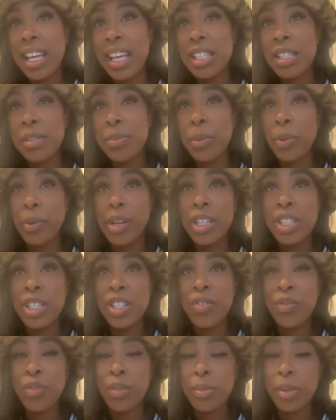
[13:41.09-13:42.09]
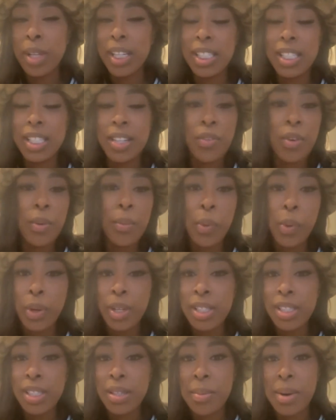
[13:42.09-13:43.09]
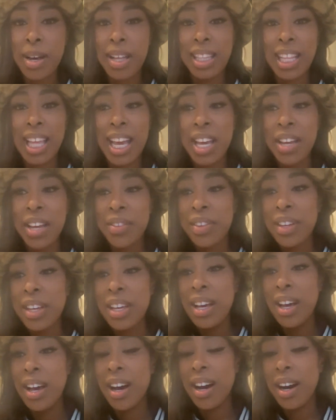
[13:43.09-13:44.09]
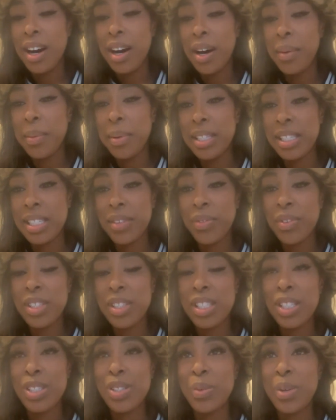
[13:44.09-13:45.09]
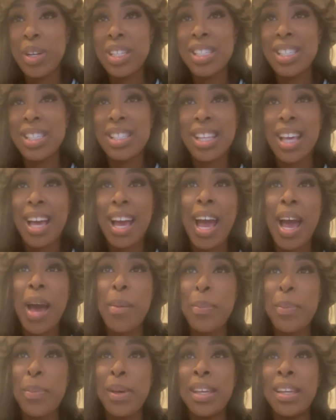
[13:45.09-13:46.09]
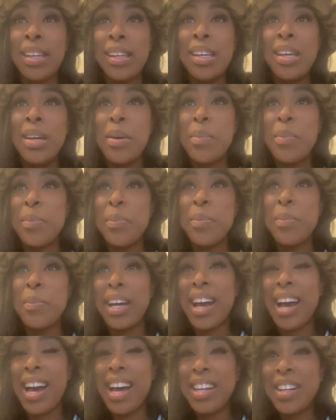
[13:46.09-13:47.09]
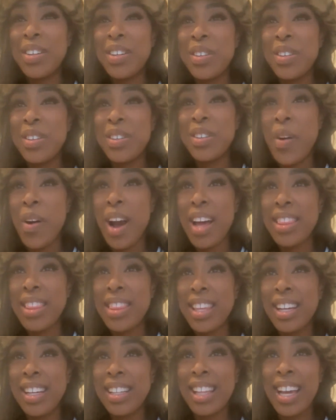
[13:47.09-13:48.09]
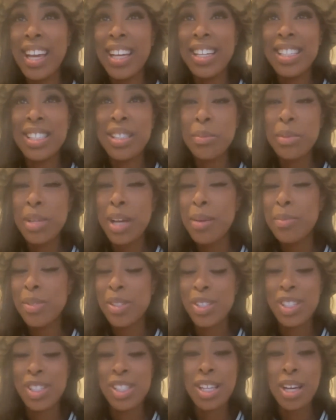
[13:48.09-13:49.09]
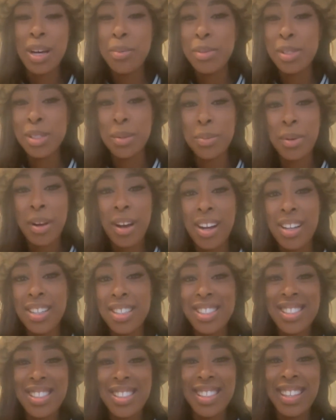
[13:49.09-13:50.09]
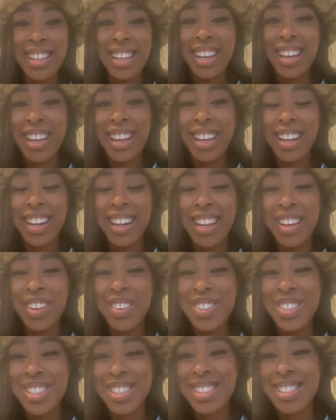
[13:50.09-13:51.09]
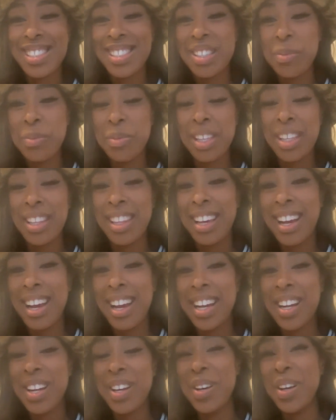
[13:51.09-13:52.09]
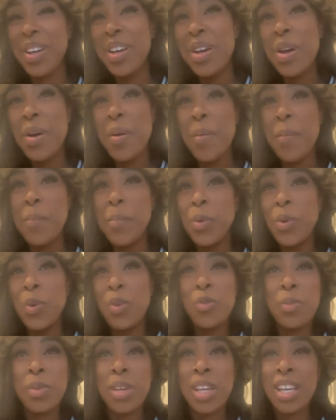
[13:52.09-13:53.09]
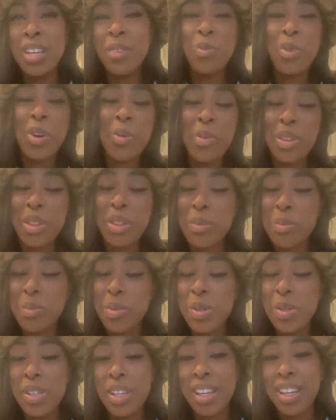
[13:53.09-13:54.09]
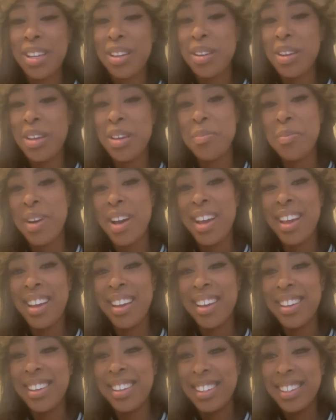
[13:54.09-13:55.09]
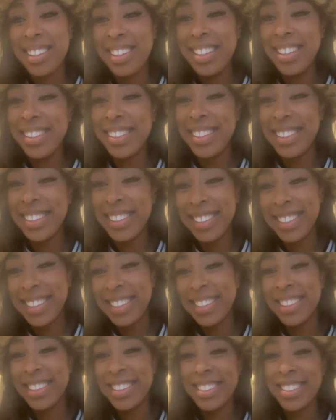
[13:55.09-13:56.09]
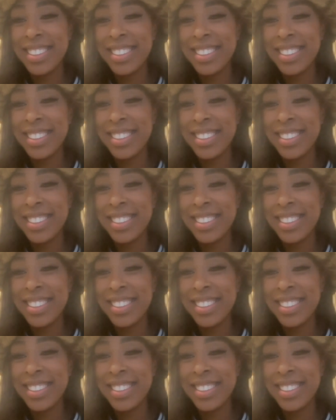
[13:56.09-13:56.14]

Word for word: I think like I take inspiration from like different points in my life, and different situations that happen. But I don't know. I think like sometimes it just comes subconsciously, and it was just something that kind of moved me and went with the music in my head.